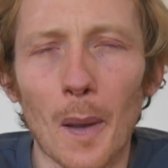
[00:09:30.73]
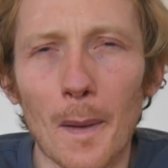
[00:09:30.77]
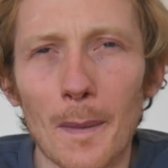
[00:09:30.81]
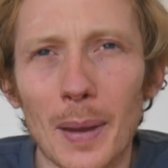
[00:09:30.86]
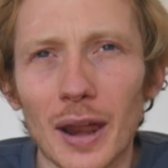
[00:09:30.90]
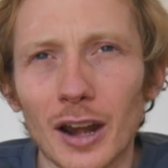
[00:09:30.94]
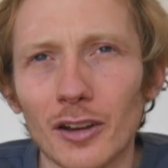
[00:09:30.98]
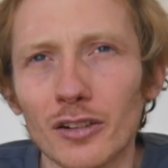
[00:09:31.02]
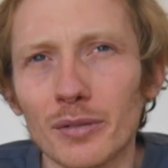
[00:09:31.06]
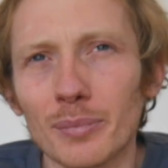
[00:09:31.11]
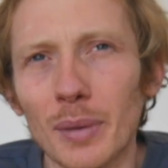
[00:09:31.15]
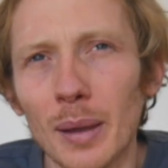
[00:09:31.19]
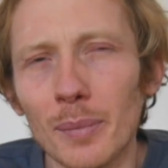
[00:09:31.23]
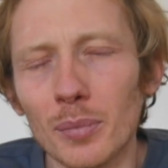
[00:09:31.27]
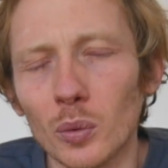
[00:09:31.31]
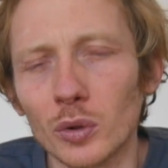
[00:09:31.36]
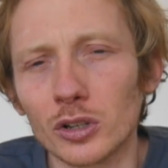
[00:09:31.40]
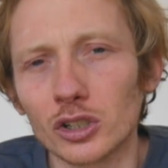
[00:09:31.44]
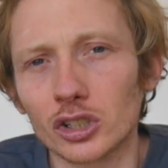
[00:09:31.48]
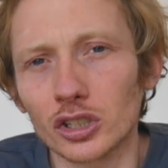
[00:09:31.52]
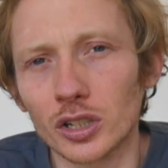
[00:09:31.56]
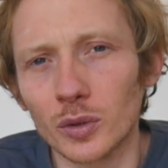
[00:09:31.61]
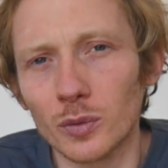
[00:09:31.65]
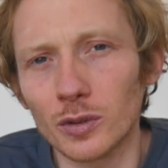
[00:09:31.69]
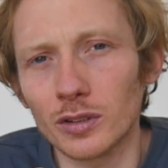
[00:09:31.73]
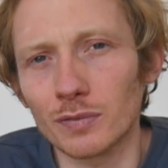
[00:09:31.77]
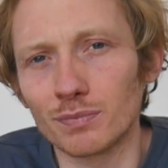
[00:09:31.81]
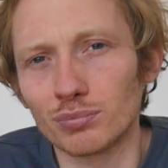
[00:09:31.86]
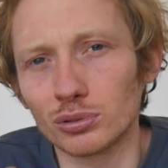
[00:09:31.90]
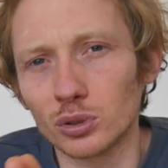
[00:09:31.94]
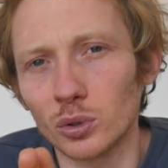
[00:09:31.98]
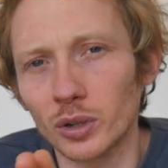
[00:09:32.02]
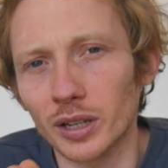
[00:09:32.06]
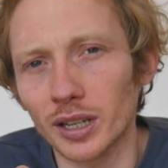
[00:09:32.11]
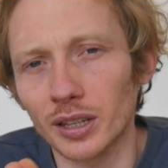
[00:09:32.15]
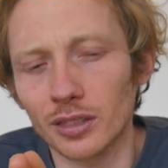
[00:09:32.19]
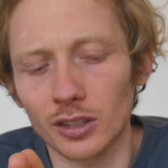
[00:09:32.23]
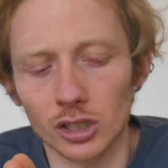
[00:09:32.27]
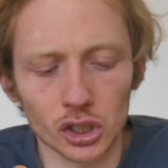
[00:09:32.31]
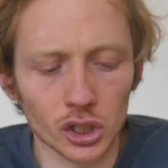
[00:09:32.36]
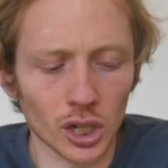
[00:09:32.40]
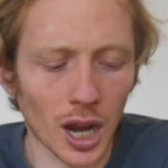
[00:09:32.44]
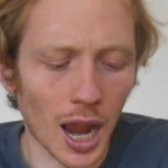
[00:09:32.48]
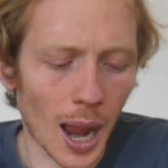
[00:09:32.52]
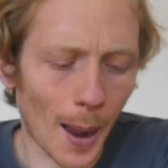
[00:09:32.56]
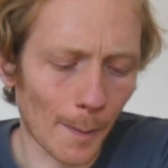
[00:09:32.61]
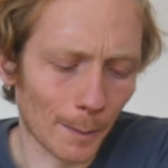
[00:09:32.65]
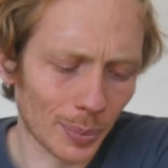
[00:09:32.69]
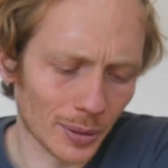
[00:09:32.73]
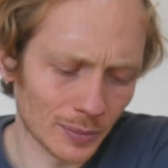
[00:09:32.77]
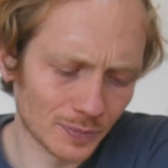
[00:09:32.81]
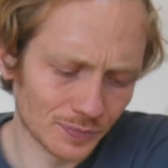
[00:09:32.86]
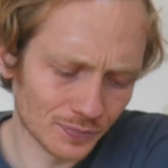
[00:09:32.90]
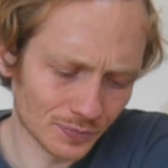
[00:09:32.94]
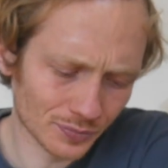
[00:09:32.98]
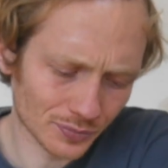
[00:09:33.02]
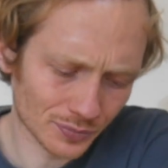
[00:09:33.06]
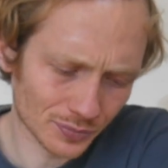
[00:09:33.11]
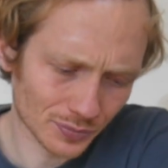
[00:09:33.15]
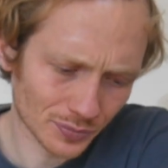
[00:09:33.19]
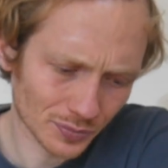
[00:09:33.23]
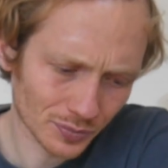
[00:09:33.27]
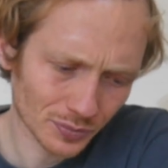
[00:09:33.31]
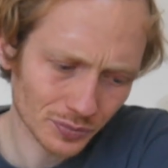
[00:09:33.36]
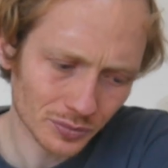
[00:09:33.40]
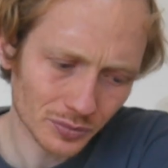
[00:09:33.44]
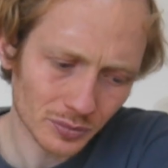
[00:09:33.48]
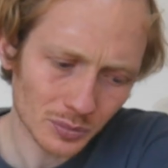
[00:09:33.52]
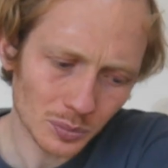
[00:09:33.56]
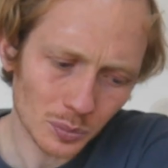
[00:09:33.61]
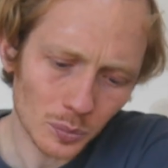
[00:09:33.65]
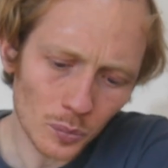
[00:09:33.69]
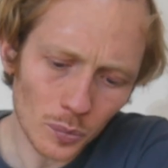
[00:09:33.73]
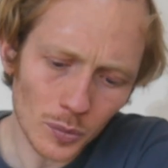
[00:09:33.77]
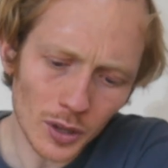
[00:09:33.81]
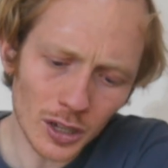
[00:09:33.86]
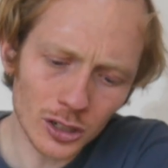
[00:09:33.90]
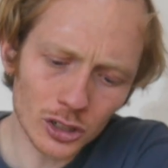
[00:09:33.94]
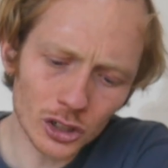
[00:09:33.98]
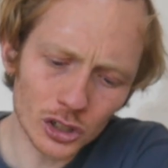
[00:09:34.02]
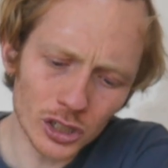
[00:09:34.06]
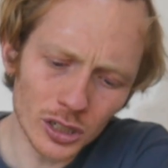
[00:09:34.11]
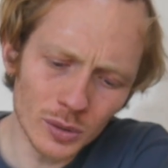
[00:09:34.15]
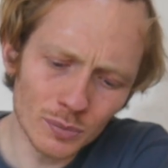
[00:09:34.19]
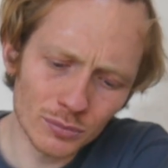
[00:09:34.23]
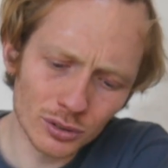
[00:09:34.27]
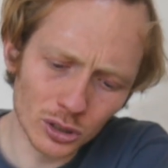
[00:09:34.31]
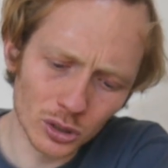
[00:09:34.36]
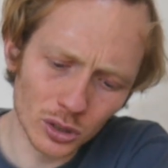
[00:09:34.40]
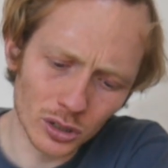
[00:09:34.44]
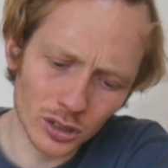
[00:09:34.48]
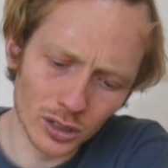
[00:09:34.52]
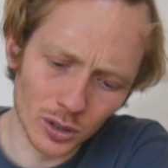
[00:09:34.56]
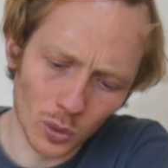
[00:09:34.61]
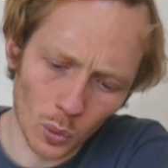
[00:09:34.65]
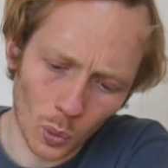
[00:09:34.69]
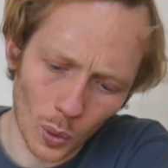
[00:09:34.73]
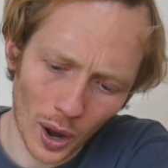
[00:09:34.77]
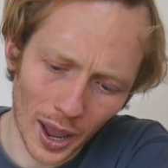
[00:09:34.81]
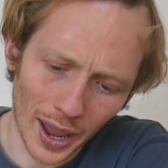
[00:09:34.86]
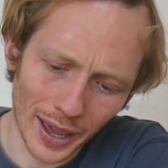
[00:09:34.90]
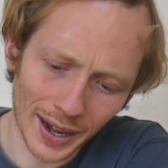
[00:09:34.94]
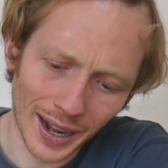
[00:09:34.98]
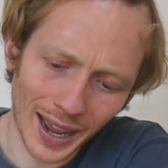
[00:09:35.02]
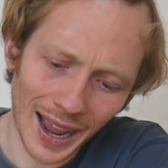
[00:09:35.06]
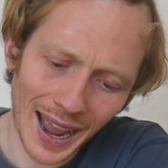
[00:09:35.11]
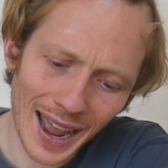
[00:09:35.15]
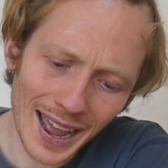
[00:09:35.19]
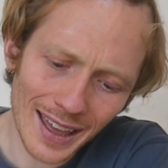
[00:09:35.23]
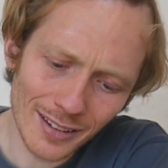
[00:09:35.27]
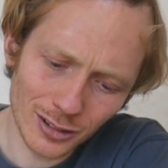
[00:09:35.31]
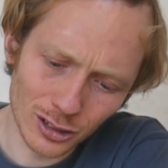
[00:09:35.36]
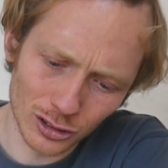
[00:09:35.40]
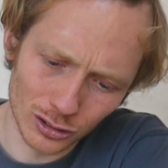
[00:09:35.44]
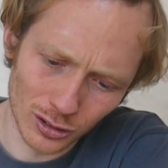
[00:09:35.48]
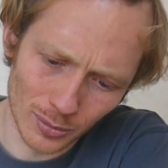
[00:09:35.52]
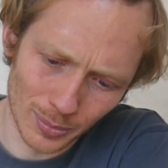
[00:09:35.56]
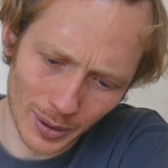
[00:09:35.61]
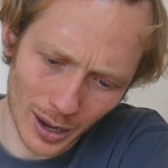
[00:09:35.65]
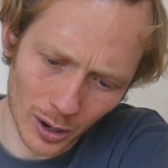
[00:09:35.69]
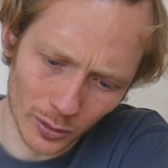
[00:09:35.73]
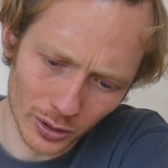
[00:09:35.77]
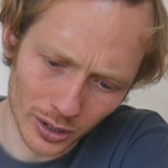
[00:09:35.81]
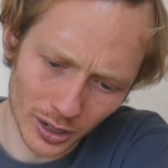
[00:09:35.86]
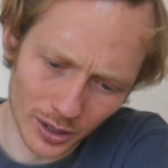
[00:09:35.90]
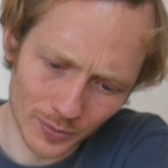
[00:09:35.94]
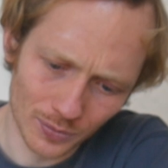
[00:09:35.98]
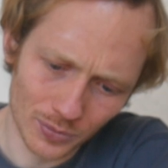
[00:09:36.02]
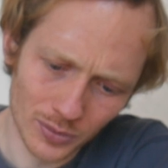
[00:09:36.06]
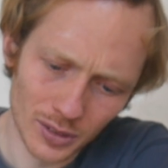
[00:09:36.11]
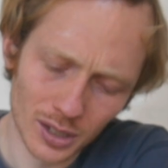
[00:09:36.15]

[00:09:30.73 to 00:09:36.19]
And I remember when she was brewing in the shop, she brewed in a way, and I asked her about it.